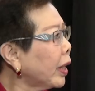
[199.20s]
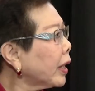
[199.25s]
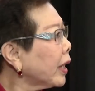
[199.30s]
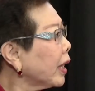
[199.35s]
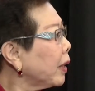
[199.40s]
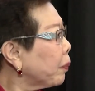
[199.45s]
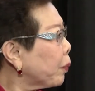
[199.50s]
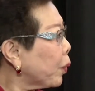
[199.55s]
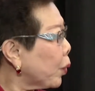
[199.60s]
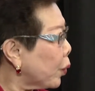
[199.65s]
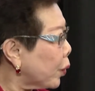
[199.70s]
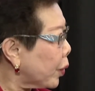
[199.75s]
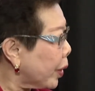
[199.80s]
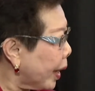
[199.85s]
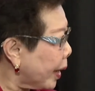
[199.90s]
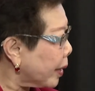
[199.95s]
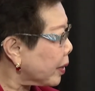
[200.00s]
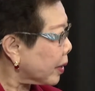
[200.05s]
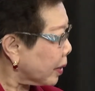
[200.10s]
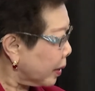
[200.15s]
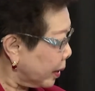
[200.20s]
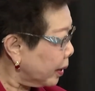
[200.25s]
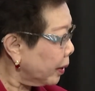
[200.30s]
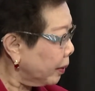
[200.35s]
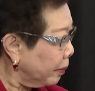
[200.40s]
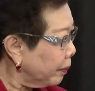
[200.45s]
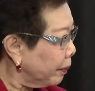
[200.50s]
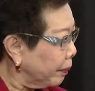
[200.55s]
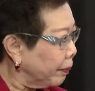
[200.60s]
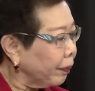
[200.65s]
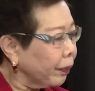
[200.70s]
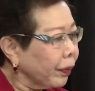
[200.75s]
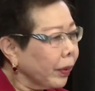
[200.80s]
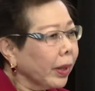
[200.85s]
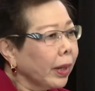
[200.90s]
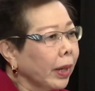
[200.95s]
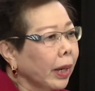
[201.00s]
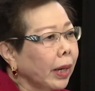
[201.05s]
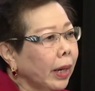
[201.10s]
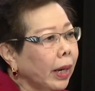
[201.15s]
in progress.
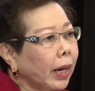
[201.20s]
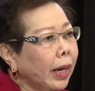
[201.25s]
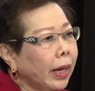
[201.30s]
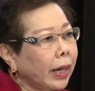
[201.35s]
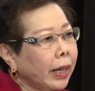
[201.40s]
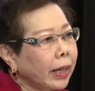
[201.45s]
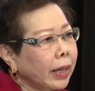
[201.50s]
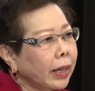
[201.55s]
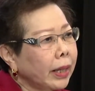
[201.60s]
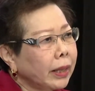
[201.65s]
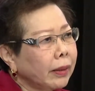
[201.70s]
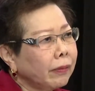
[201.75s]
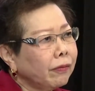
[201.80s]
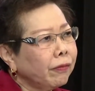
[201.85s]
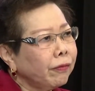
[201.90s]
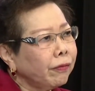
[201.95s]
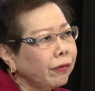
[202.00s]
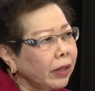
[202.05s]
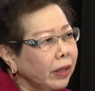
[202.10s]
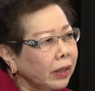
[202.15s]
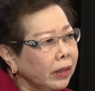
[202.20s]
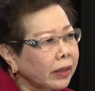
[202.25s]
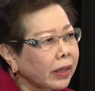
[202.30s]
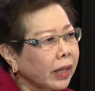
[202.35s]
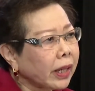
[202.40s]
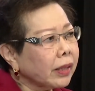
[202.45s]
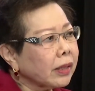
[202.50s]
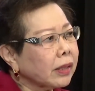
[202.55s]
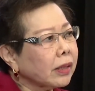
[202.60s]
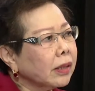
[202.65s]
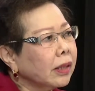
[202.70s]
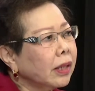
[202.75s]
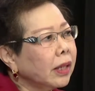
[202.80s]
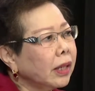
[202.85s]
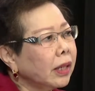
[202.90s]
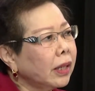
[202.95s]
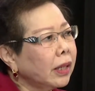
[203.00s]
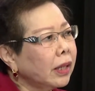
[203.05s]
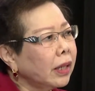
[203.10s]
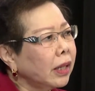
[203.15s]
I feel that
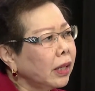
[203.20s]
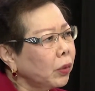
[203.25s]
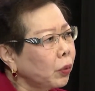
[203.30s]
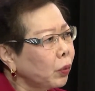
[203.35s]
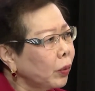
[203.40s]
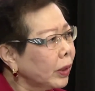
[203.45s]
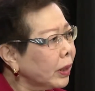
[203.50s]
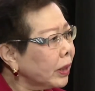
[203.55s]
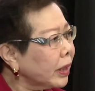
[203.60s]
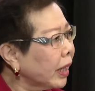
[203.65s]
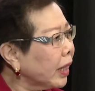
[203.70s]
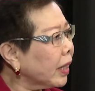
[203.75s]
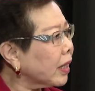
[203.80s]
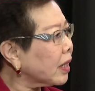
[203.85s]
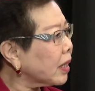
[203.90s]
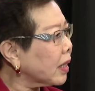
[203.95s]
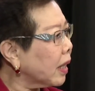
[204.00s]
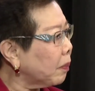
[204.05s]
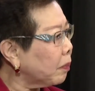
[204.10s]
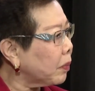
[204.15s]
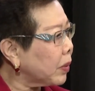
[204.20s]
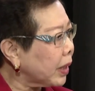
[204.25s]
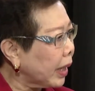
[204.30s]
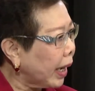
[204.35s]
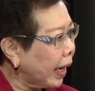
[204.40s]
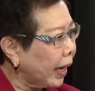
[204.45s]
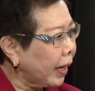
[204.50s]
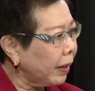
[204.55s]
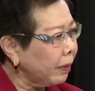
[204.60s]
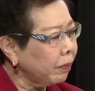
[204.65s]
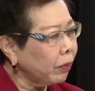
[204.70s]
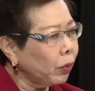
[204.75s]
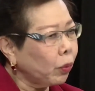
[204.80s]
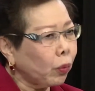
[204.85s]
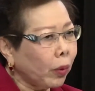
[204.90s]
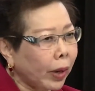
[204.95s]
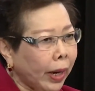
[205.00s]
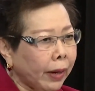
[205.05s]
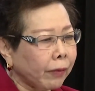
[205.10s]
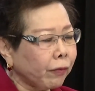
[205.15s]
it will take some time.
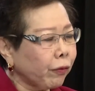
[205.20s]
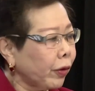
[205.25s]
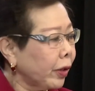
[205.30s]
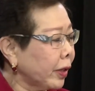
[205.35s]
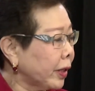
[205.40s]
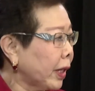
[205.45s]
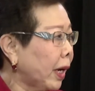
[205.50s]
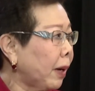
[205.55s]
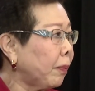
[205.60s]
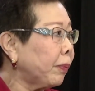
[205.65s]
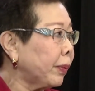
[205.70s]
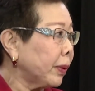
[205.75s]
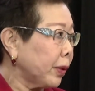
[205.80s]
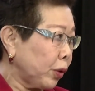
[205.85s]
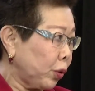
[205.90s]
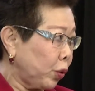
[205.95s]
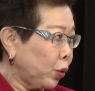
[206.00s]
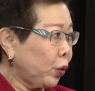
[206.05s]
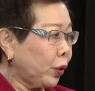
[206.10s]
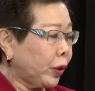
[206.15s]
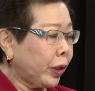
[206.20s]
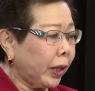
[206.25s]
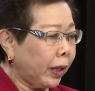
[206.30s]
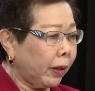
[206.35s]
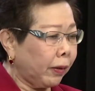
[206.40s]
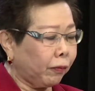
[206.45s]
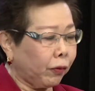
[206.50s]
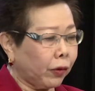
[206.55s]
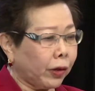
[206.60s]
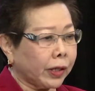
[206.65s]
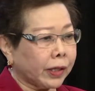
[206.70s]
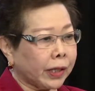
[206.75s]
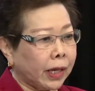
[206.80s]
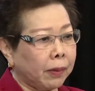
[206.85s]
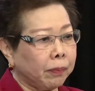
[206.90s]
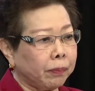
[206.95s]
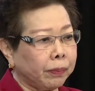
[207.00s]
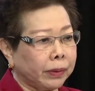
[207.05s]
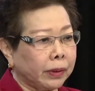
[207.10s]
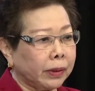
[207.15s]
Why? For example, you say,
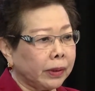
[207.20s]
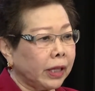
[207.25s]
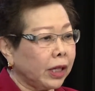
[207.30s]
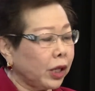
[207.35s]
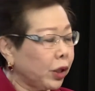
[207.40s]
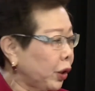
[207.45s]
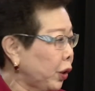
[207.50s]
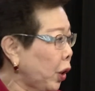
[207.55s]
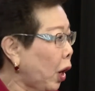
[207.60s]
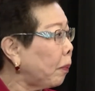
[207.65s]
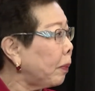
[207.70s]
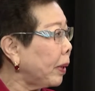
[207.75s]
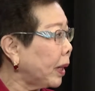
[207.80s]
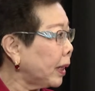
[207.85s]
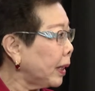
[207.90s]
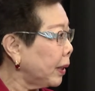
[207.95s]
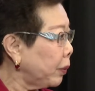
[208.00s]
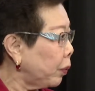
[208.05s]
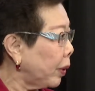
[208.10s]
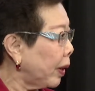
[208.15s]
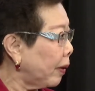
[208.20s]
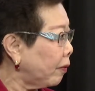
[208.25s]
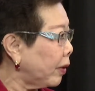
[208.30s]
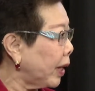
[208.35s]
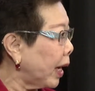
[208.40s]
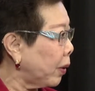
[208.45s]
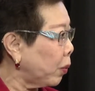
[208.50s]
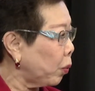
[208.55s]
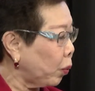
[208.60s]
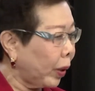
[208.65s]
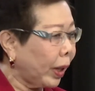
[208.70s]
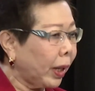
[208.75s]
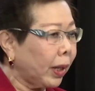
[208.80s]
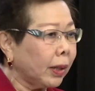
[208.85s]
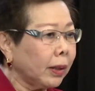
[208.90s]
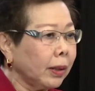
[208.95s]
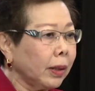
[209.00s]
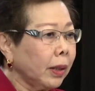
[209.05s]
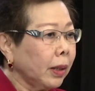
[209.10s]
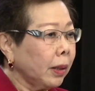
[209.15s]
economically we have done
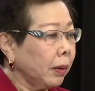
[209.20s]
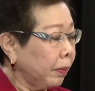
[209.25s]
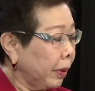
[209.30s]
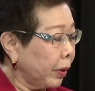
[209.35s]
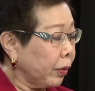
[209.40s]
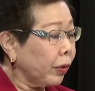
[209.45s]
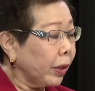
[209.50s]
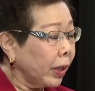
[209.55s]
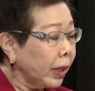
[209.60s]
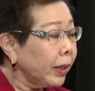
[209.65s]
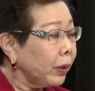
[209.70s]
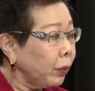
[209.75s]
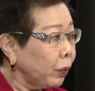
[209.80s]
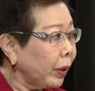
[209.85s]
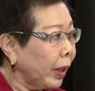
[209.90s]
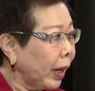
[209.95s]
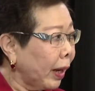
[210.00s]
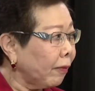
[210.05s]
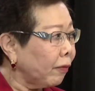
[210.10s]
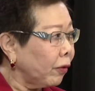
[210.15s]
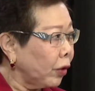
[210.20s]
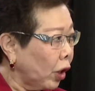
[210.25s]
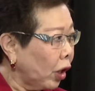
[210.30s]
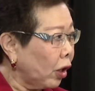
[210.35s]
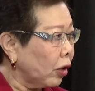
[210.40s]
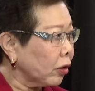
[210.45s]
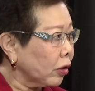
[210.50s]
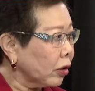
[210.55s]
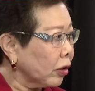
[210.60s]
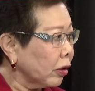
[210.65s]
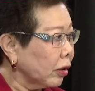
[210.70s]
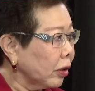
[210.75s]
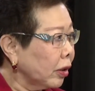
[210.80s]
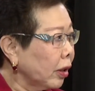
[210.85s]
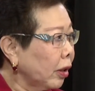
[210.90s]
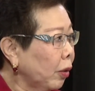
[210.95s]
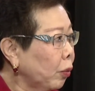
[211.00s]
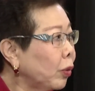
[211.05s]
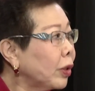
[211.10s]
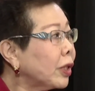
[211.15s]
well, but really we have not.
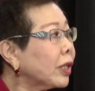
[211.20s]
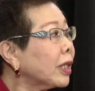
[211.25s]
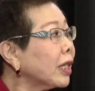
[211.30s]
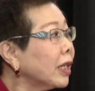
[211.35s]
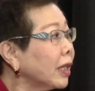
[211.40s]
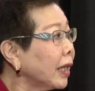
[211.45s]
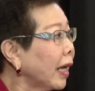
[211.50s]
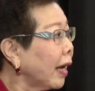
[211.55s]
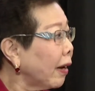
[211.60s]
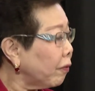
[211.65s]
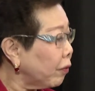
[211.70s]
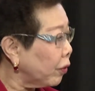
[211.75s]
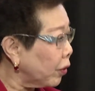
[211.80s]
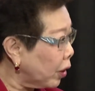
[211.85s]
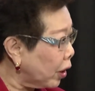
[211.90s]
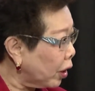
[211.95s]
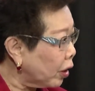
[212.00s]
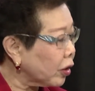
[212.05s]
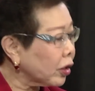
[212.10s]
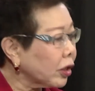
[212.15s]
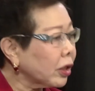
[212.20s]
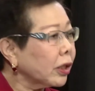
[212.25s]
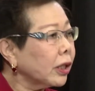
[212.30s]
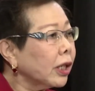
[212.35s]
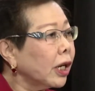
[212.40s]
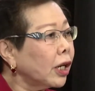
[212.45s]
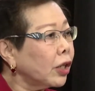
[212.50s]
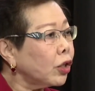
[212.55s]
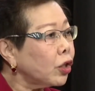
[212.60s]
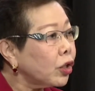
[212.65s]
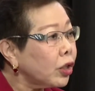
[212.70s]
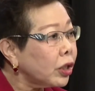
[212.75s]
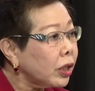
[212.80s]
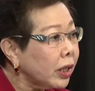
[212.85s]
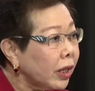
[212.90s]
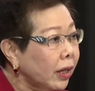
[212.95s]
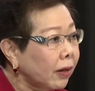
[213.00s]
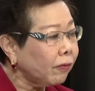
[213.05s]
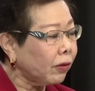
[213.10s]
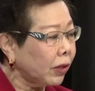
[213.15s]
We still have not
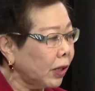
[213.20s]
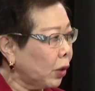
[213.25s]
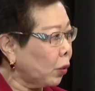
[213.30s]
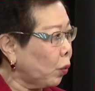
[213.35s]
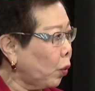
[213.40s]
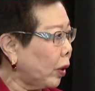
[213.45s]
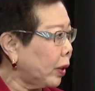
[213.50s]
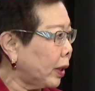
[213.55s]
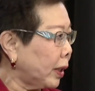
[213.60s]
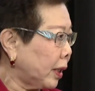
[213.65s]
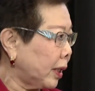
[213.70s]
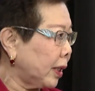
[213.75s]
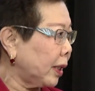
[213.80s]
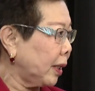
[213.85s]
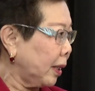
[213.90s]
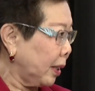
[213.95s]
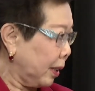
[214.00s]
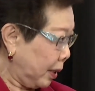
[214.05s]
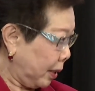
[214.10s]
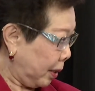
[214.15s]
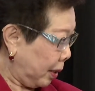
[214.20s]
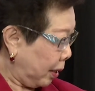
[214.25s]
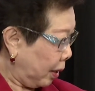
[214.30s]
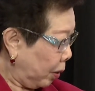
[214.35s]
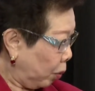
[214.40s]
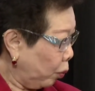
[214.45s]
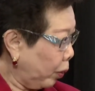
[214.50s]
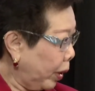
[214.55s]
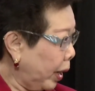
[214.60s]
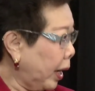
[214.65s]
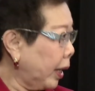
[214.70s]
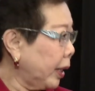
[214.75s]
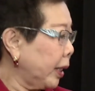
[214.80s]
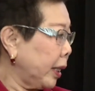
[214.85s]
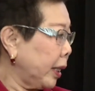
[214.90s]
achieved equality, where